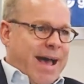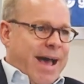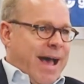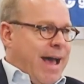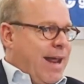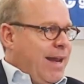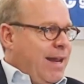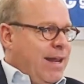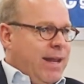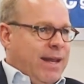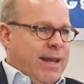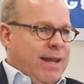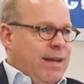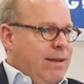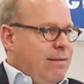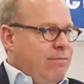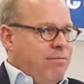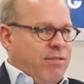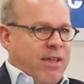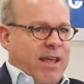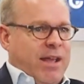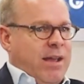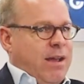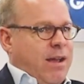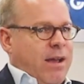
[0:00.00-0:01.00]

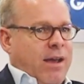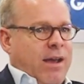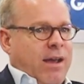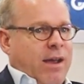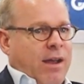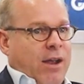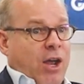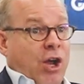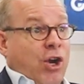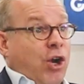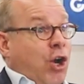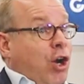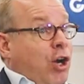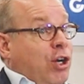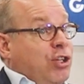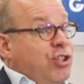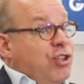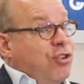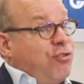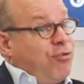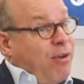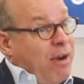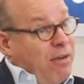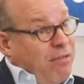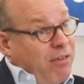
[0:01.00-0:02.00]
anything, a
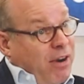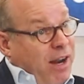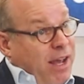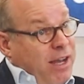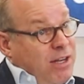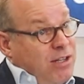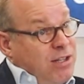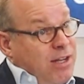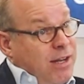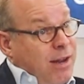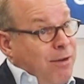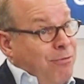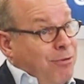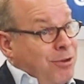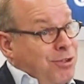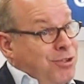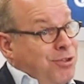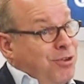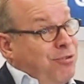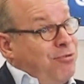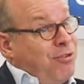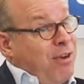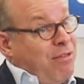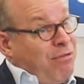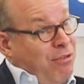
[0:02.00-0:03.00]
larger travel agent that wants
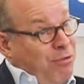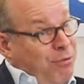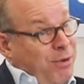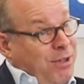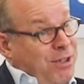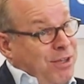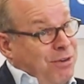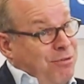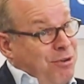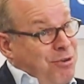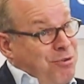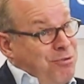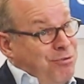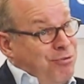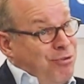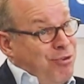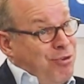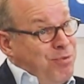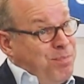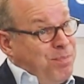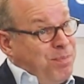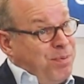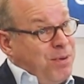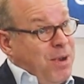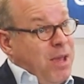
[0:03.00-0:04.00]
to travel with their own
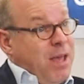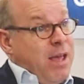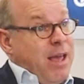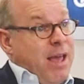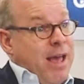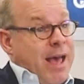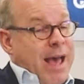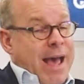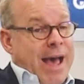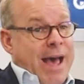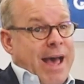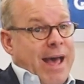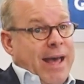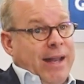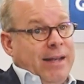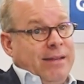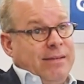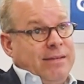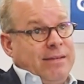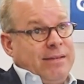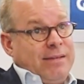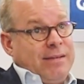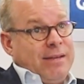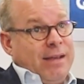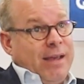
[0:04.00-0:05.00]
group,
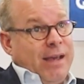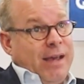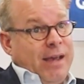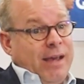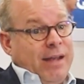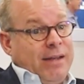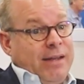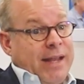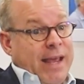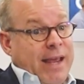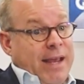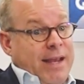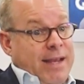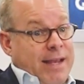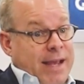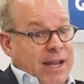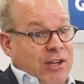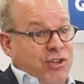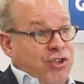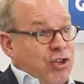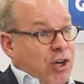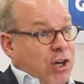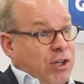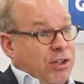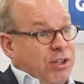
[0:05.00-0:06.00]
and they
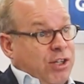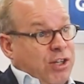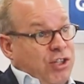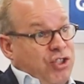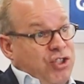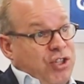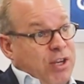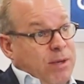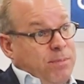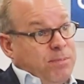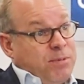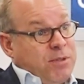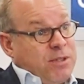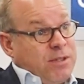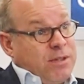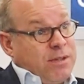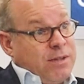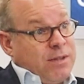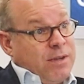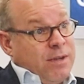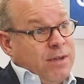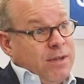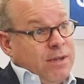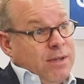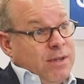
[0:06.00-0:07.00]
can charter the ships
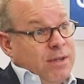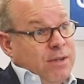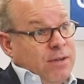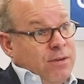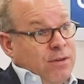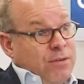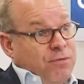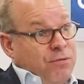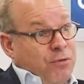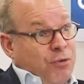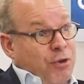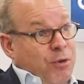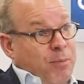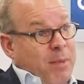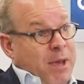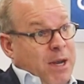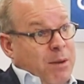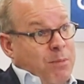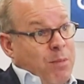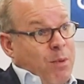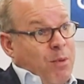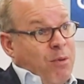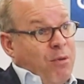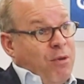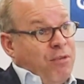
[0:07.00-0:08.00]
for a
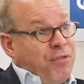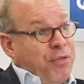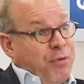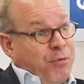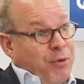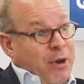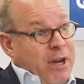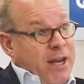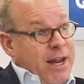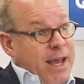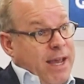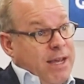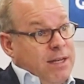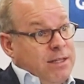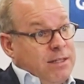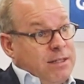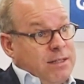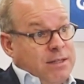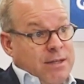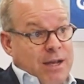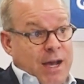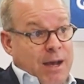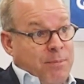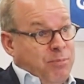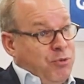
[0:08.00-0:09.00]
minimum of 3
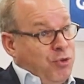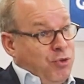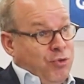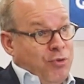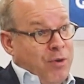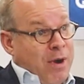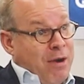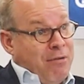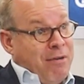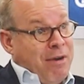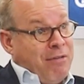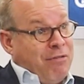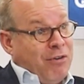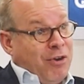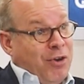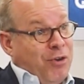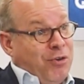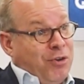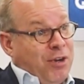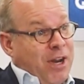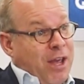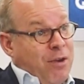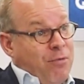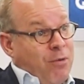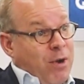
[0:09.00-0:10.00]
days, up to however
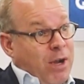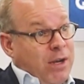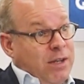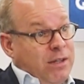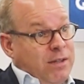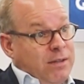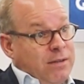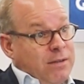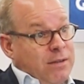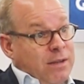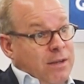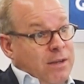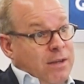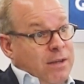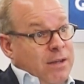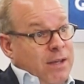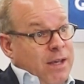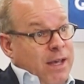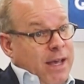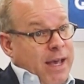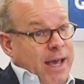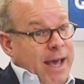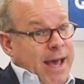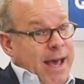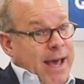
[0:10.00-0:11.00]
long they want.
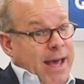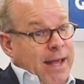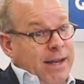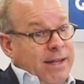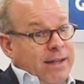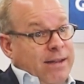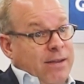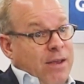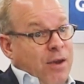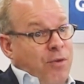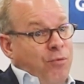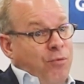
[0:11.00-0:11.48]
And